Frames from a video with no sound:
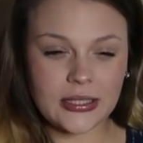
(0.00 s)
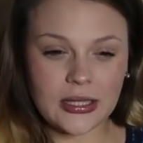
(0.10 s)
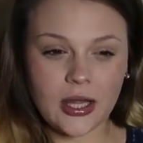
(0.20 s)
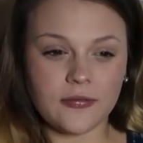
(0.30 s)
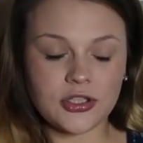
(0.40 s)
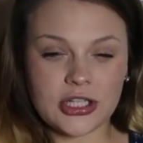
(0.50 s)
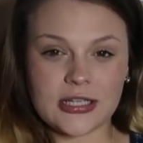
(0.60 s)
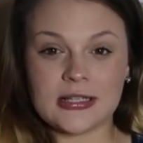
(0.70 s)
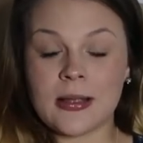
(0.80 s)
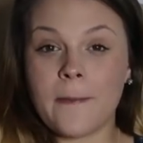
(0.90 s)
love
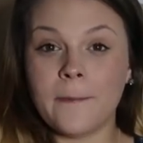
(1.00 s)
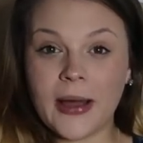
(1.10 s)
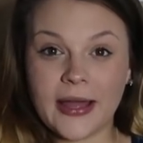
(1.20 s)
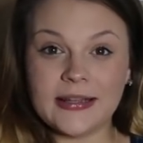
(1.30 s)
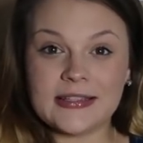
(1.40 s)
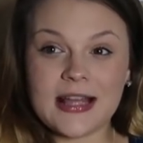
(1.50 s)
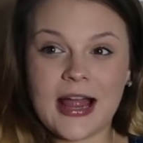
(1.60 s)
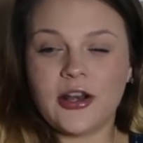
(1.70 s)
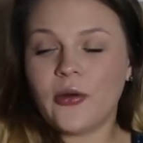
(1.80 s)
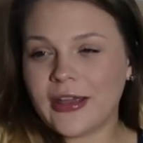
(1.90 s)
cheese. But
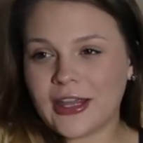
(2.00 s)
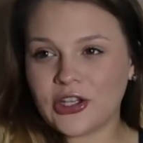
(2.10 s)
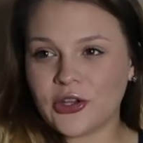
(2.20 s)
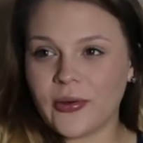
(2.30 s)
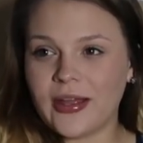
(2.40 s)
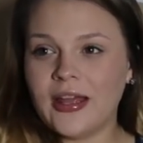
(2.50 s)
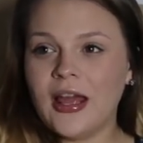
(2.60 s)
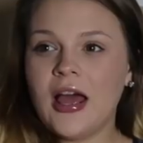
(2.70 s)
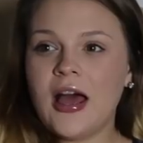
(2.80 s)
I know I can do it.